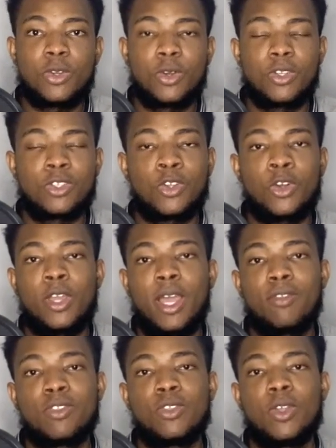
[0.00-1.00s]
course. All you
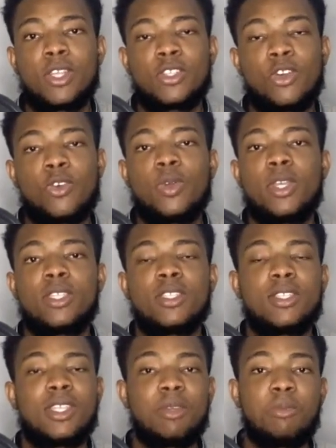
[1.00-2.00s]
have to do, as always,
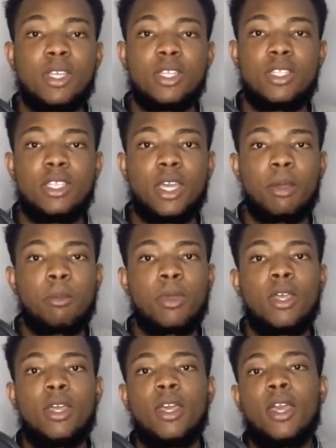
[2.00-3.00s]
is send me a DM,
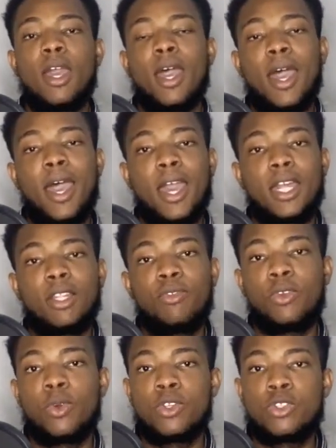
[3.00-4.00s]
and if
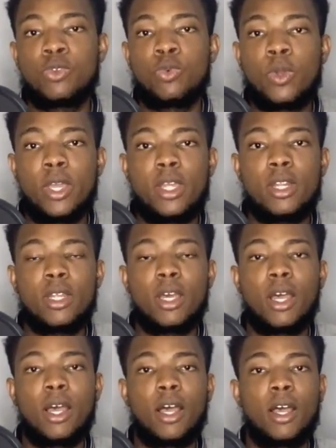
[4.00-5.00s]
you want to win
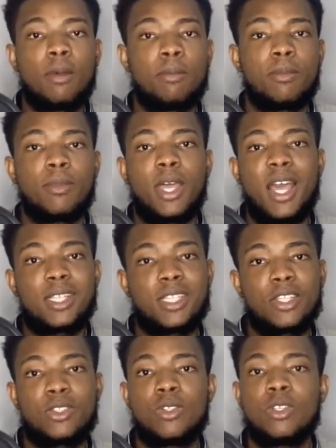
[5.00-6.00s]

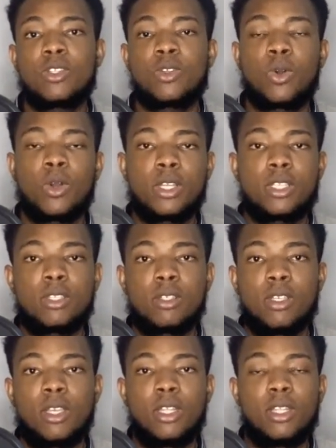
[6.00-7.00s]
access to this course
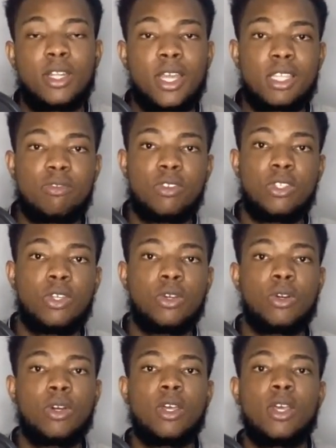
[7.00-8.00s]
in the next
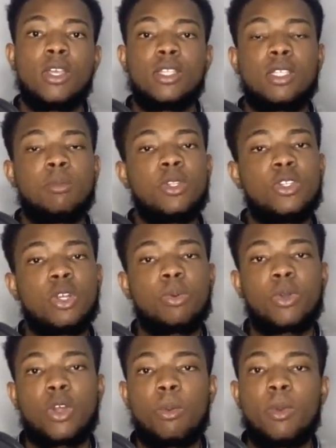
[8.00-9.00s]
video, simply drop
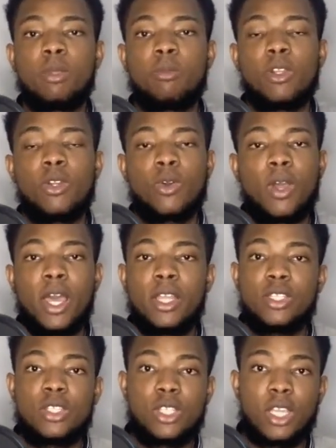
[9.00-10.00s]
a comment below
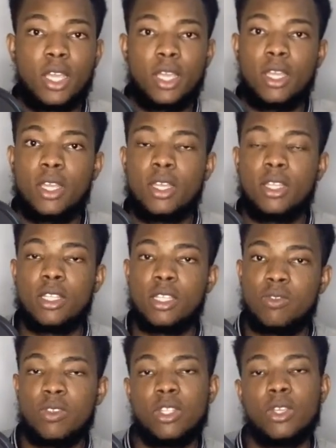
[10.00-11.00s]
and share
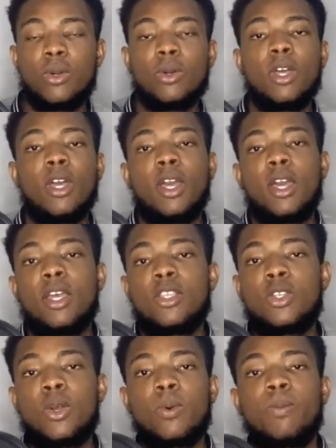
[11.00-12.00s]
this video.
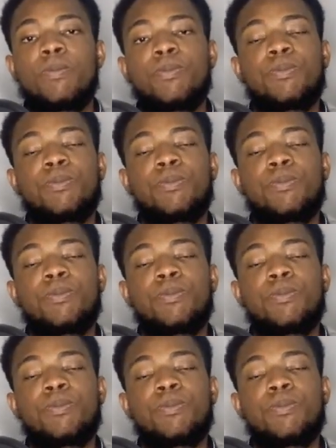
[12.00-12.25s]
So